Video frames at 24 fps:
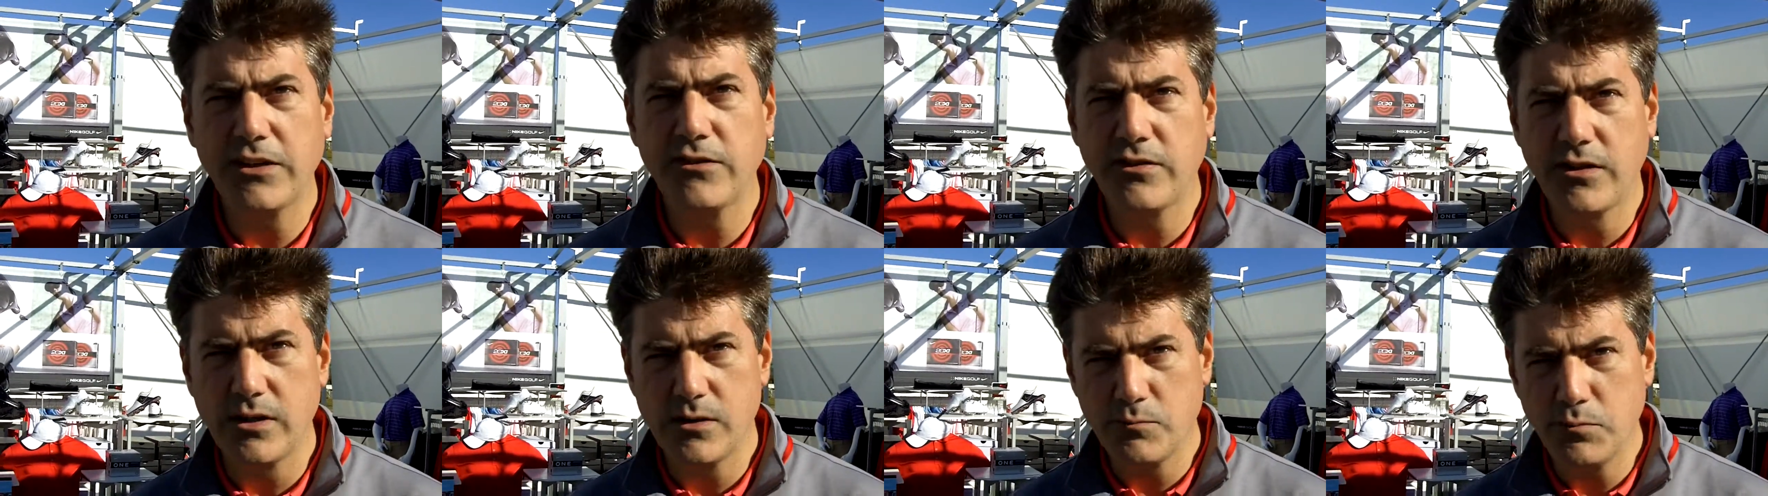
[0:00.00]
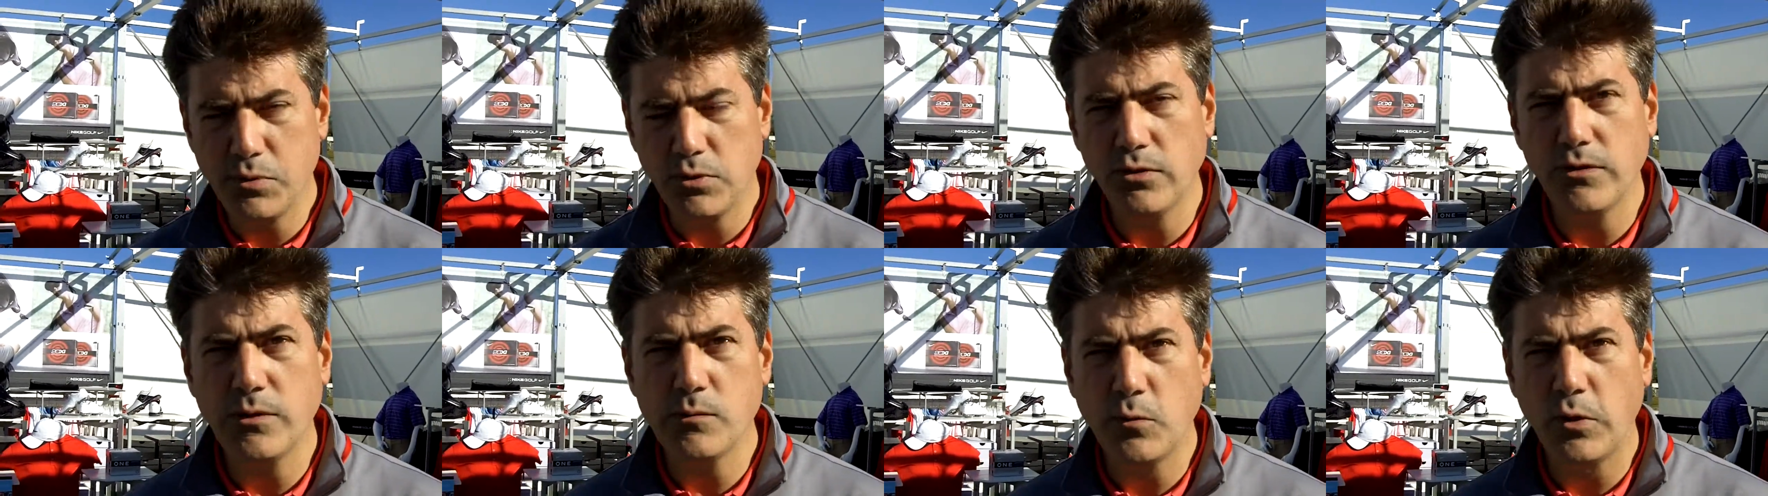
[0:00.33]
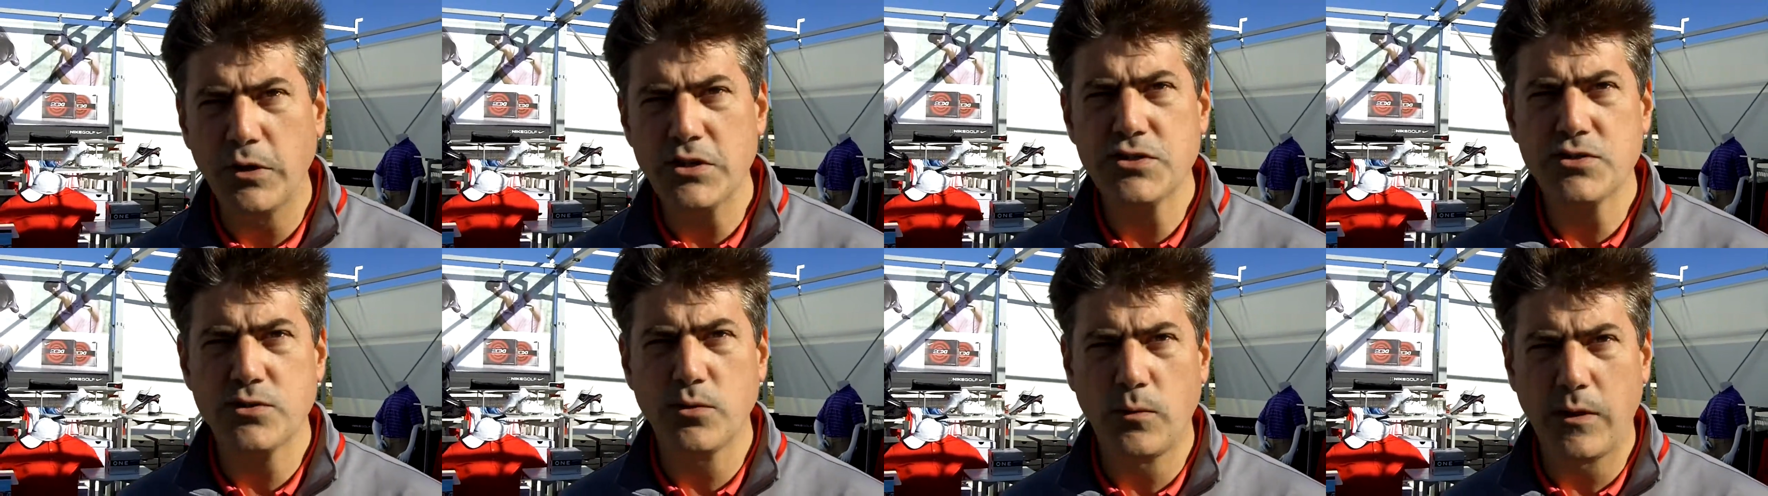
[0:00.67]
It's going to pull the
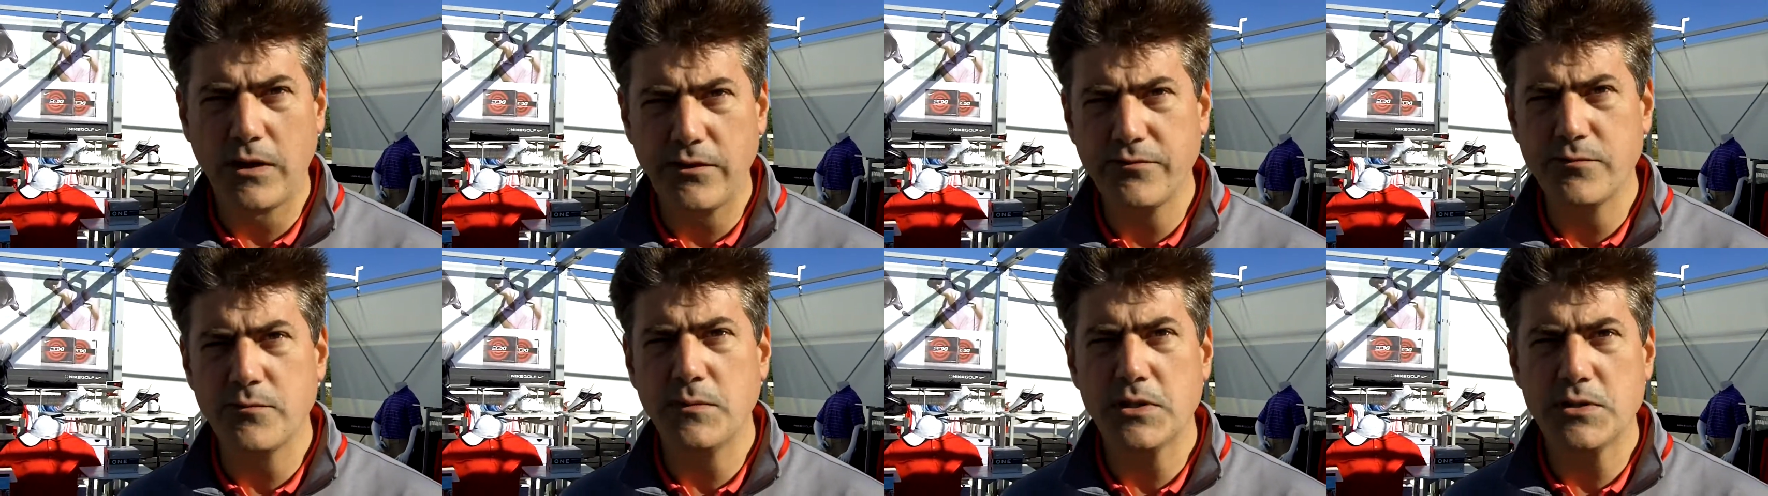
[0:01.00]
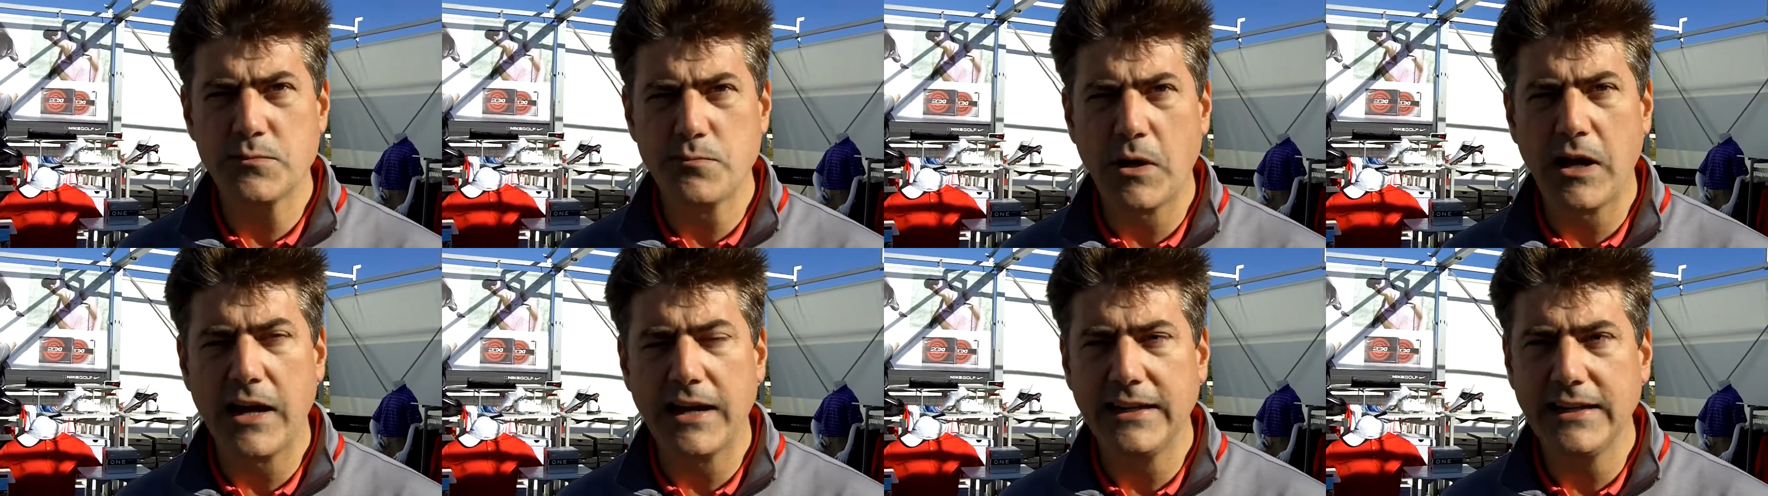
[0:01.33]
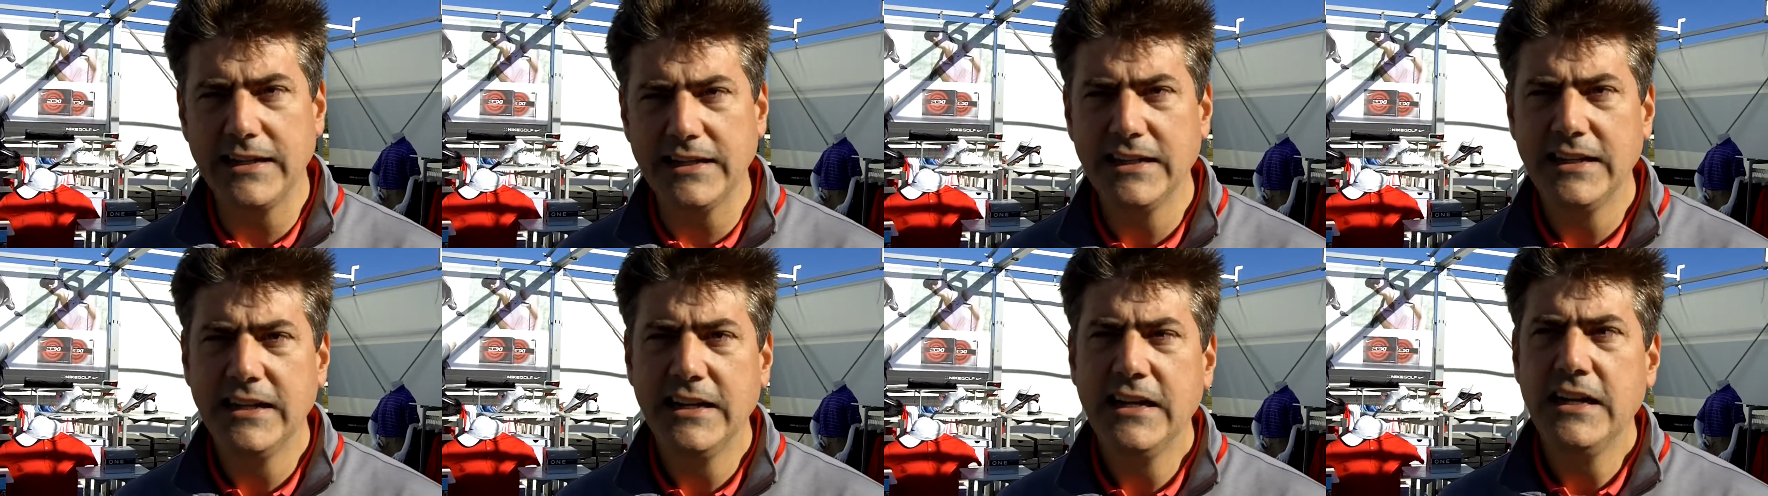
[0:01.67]
moisture away from his
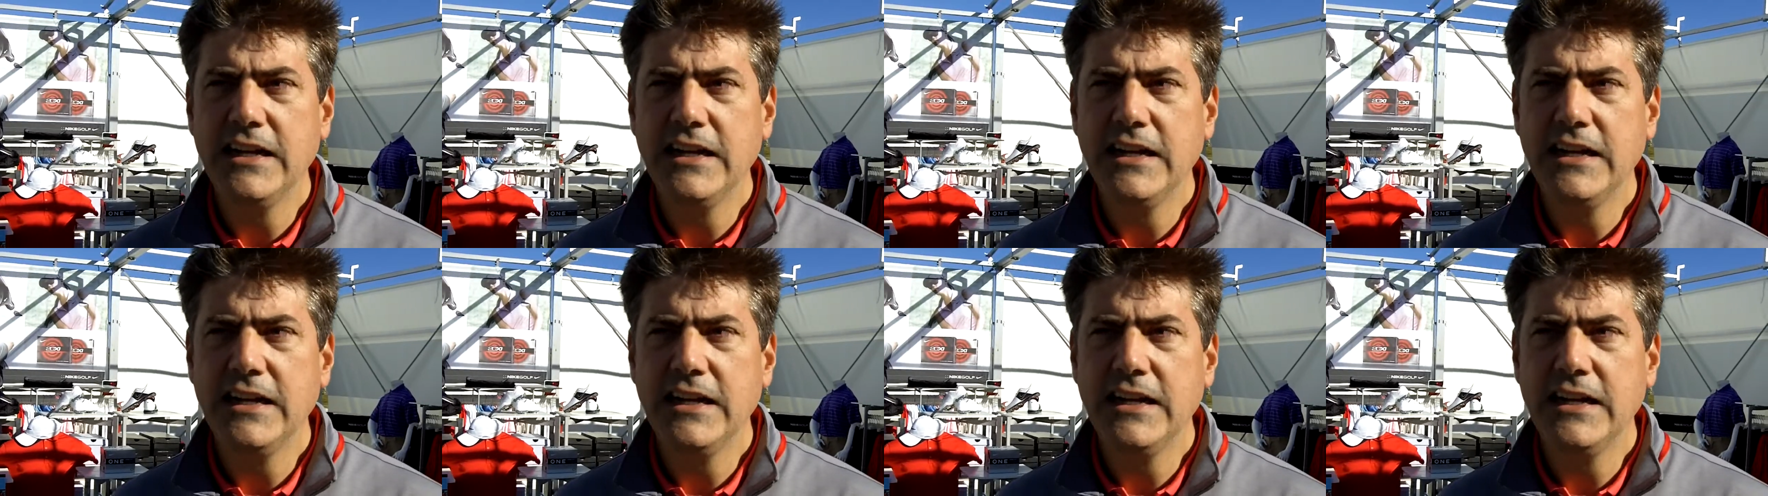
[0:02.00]
body.